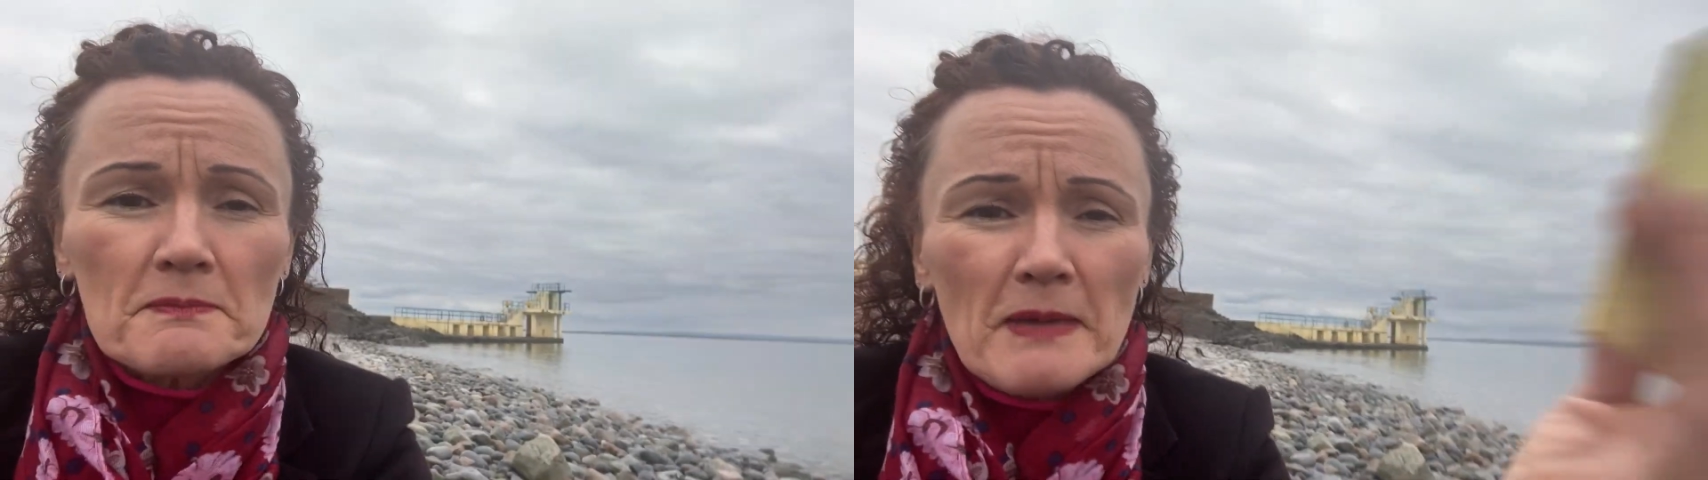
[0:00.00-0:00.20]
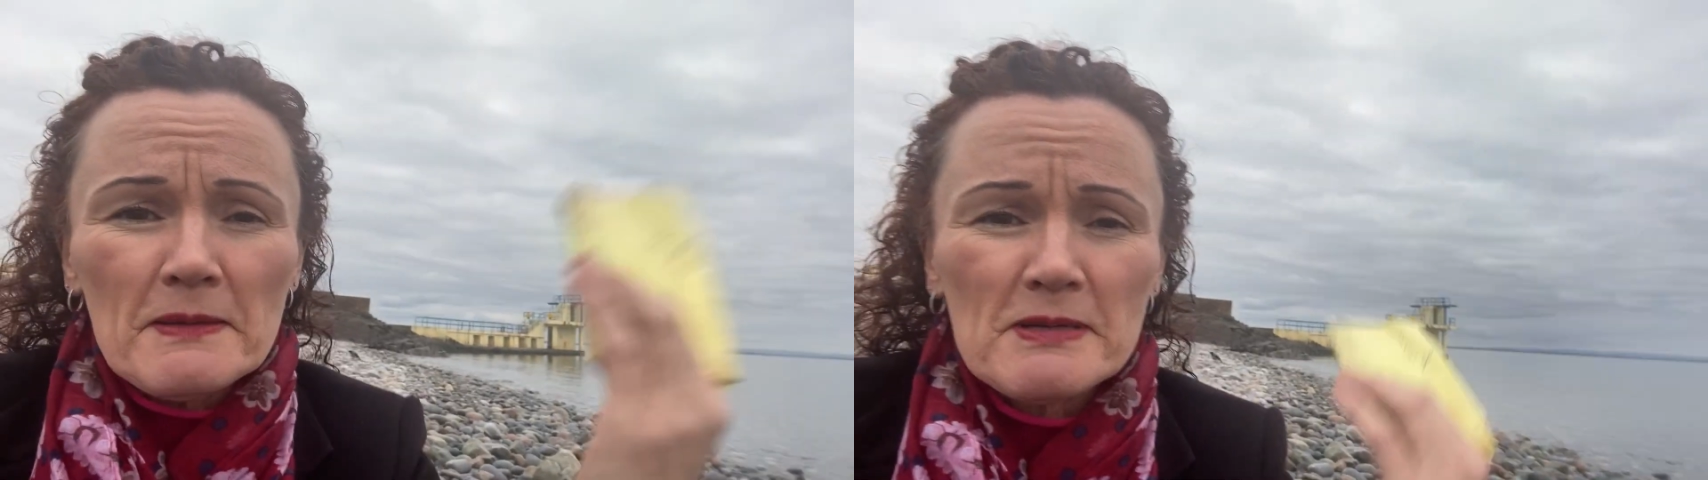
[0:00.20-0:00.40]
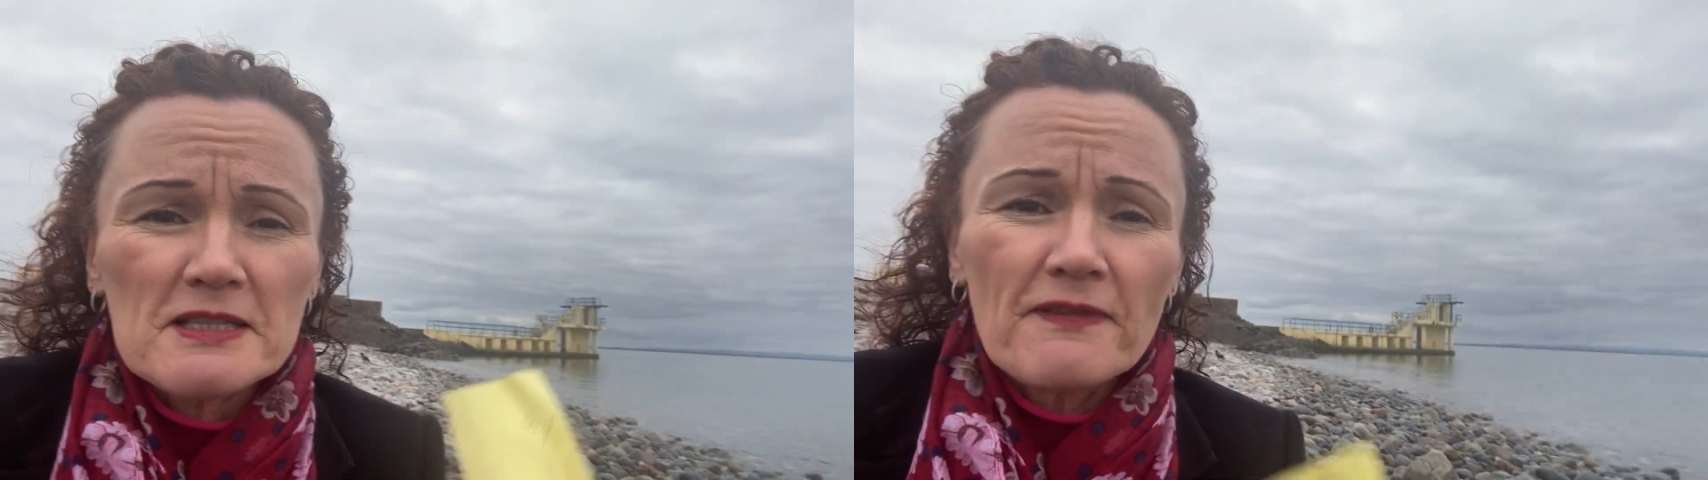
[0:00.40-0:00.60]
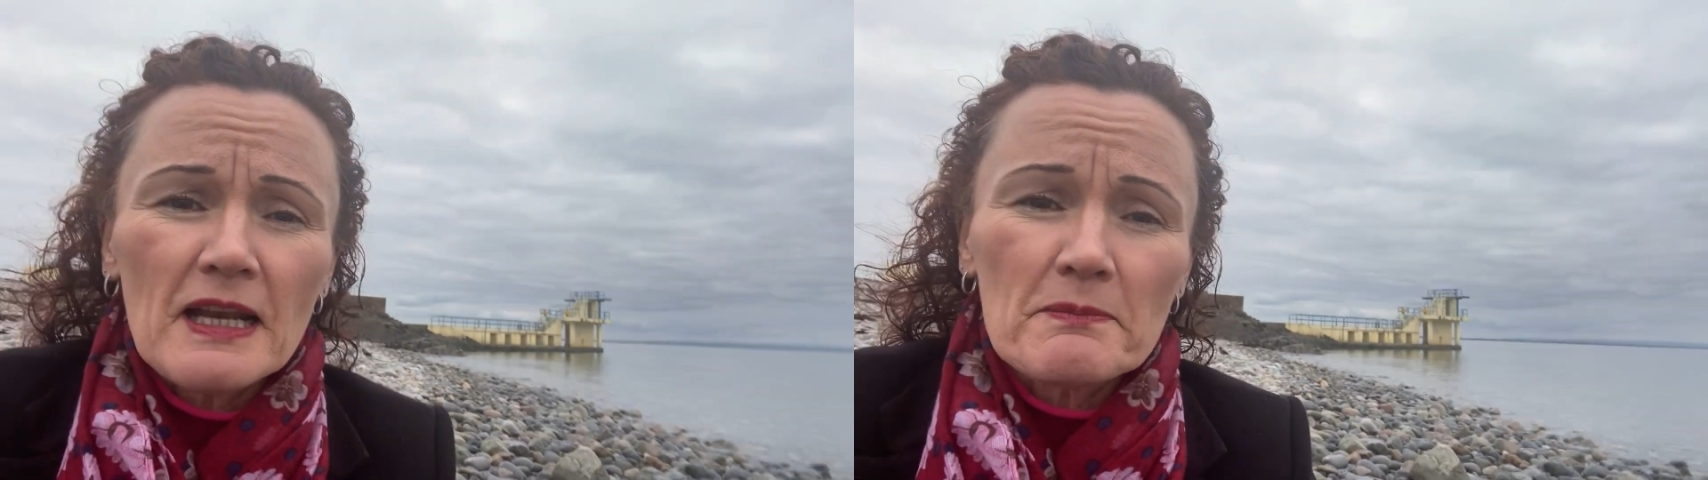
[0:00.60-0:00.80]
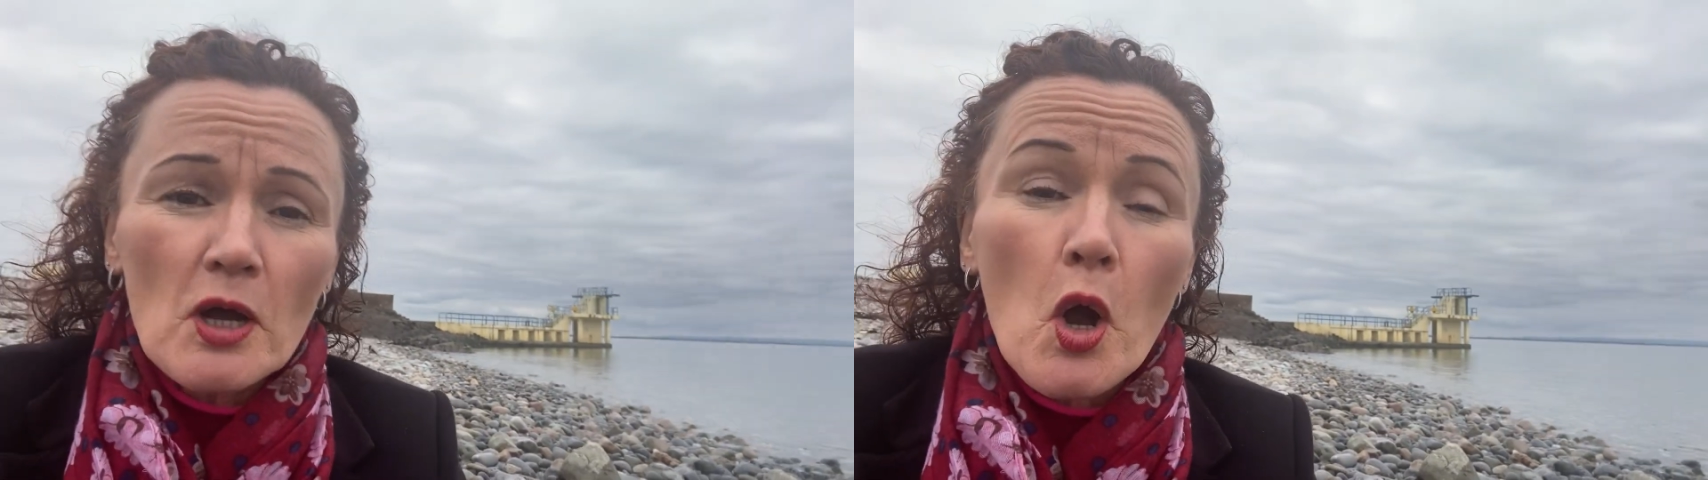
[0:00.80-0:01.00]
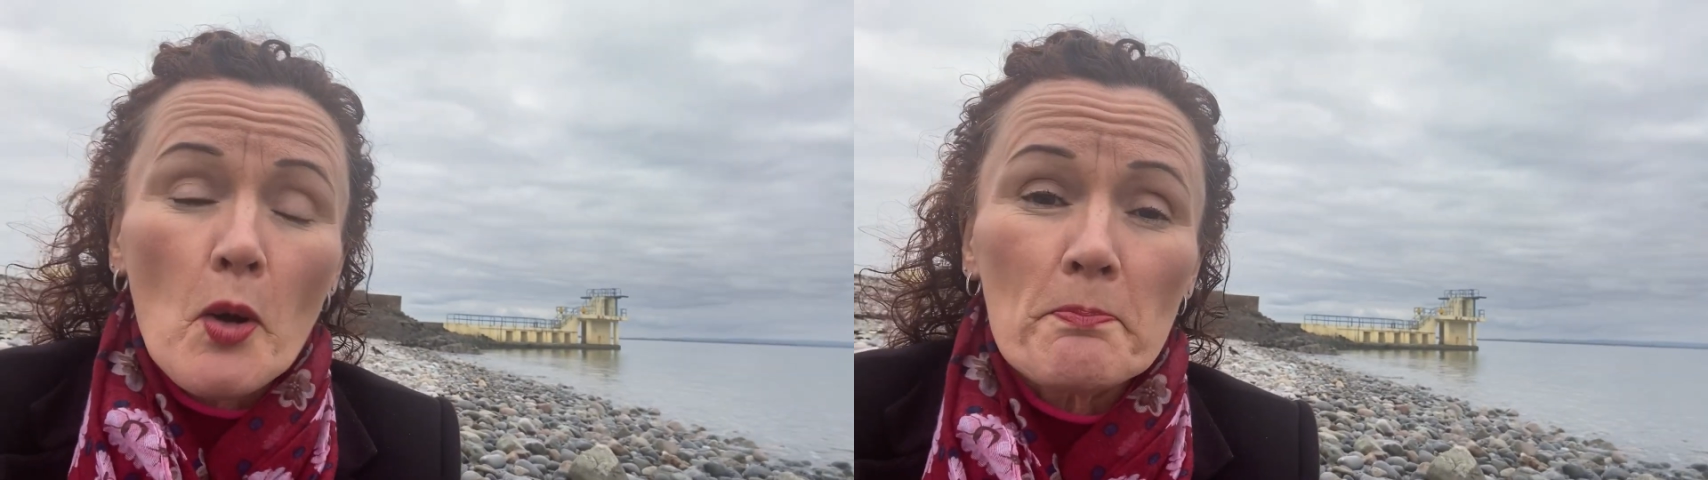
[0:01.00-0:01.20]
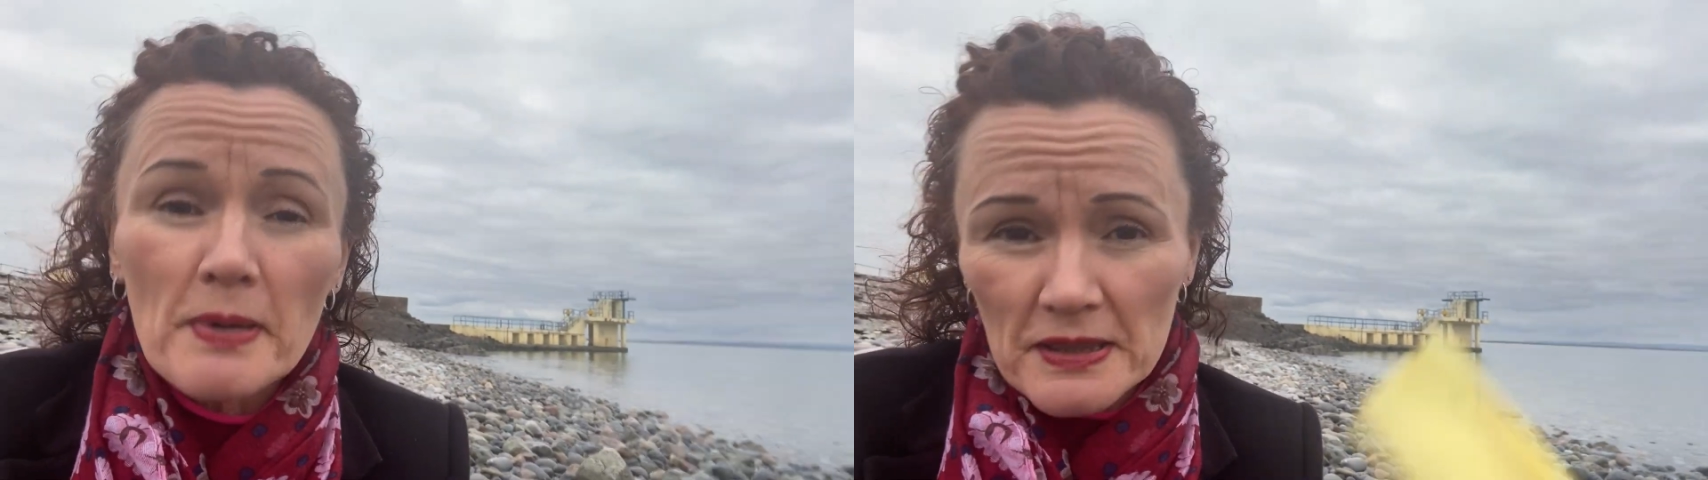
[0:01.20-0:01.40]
people develop a hump